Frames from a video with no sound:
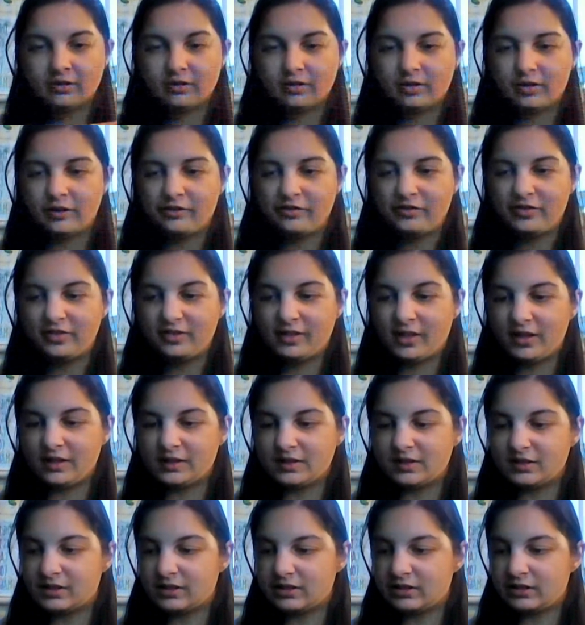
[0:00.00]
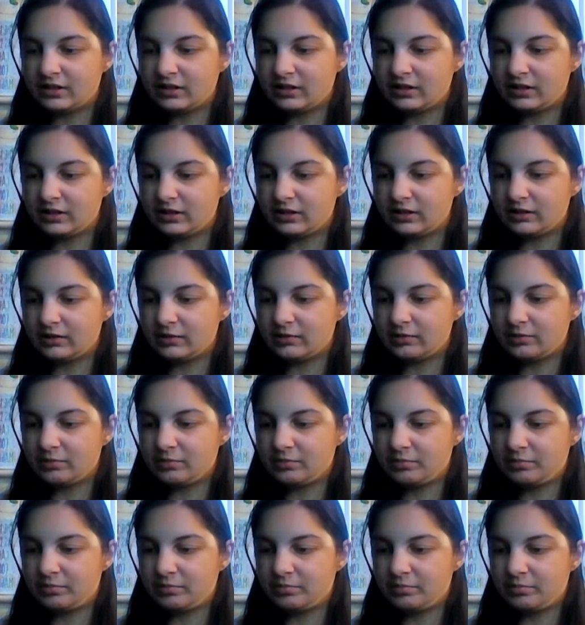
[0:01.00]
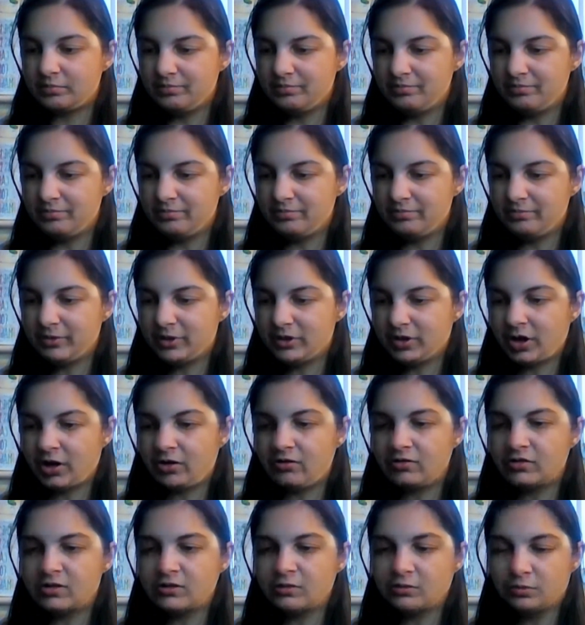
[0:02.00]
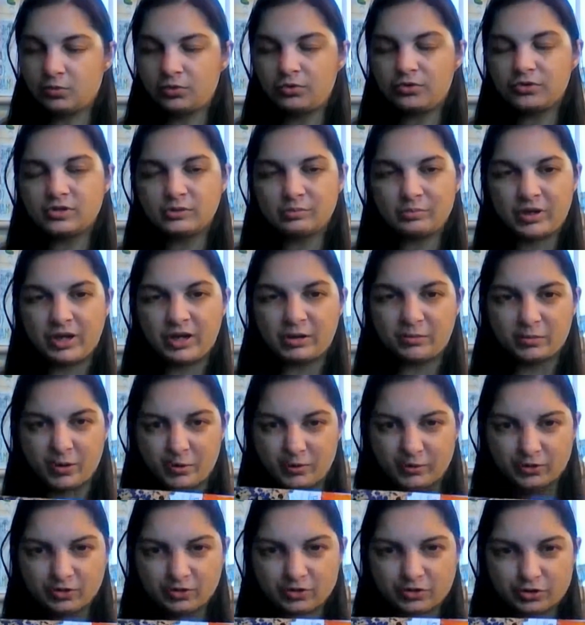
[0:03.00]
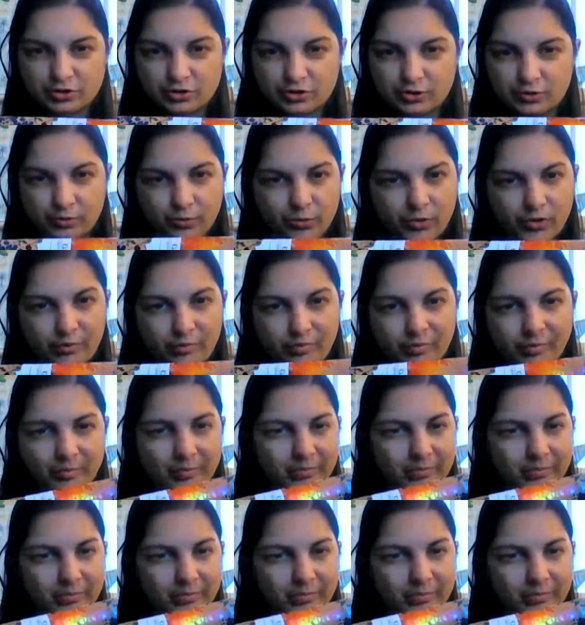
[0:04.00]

And I think that's going to go towards a bag, but I'm not sure what